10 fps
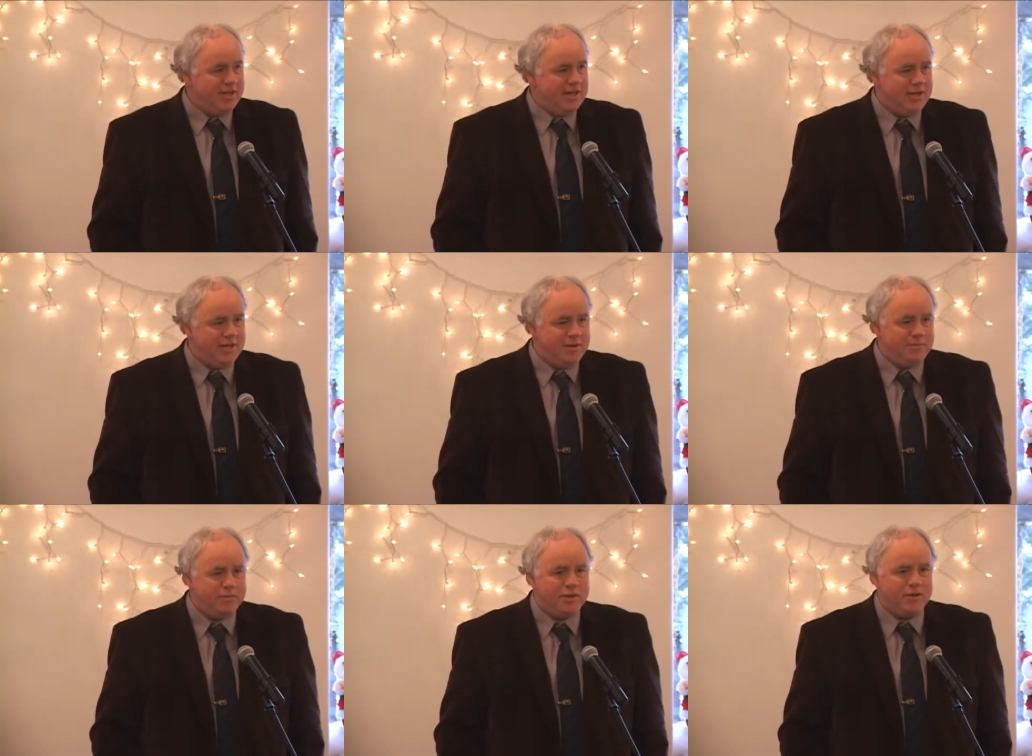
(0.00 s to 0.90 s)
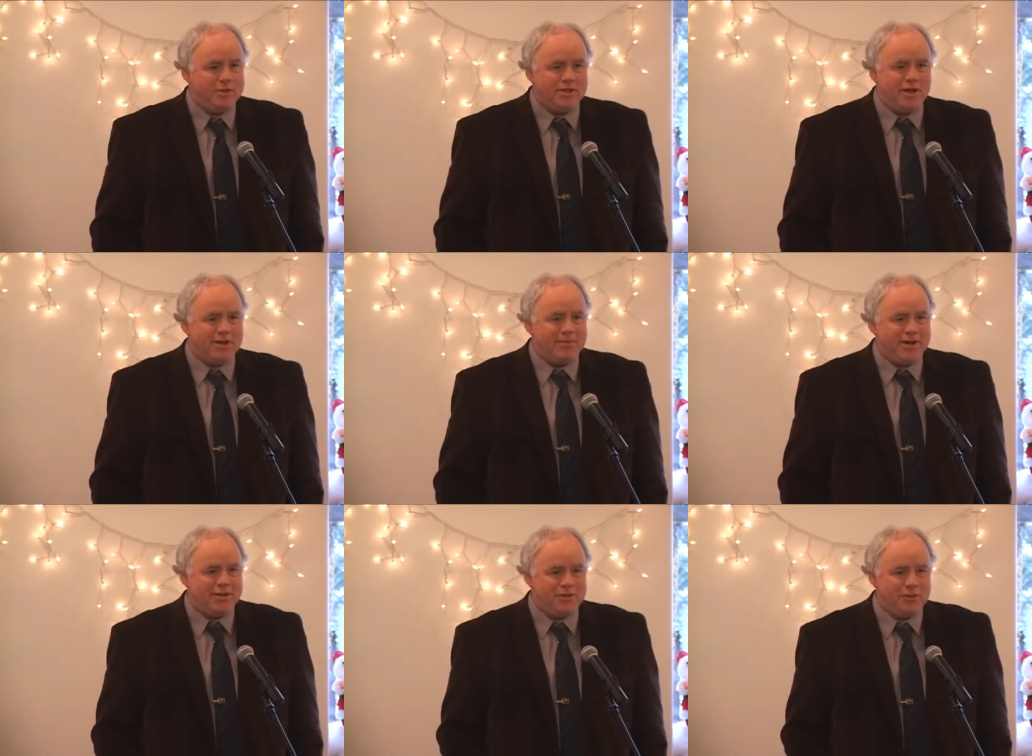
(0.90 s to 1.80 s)
and uh, thought we'd talk
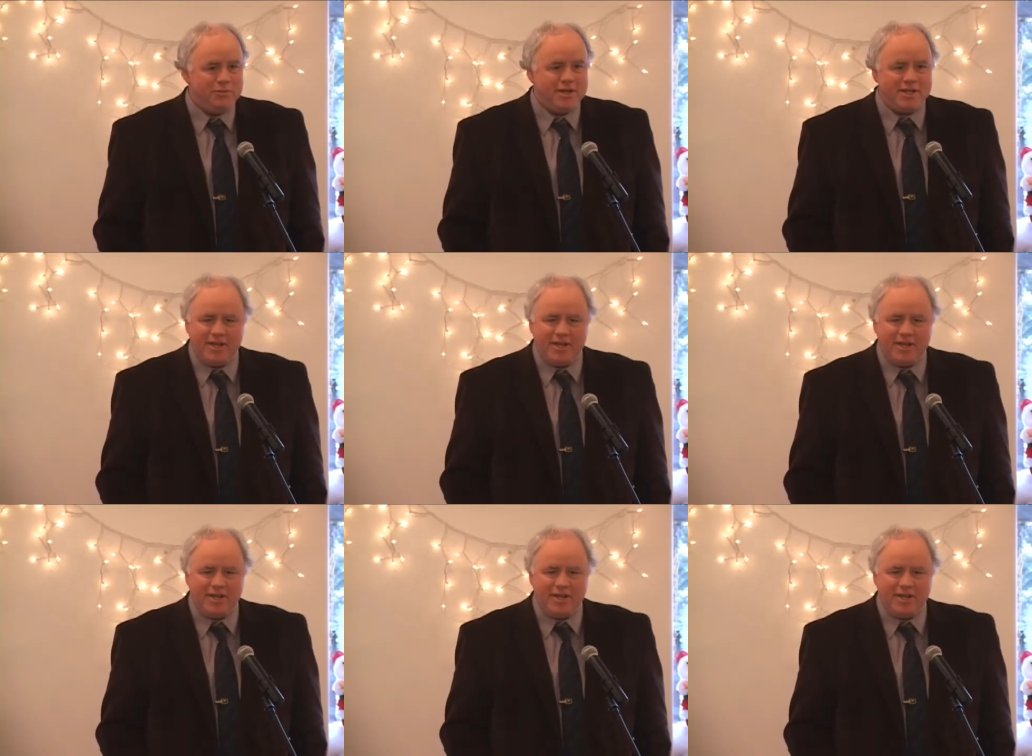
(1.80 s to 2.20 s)
about it a little bit.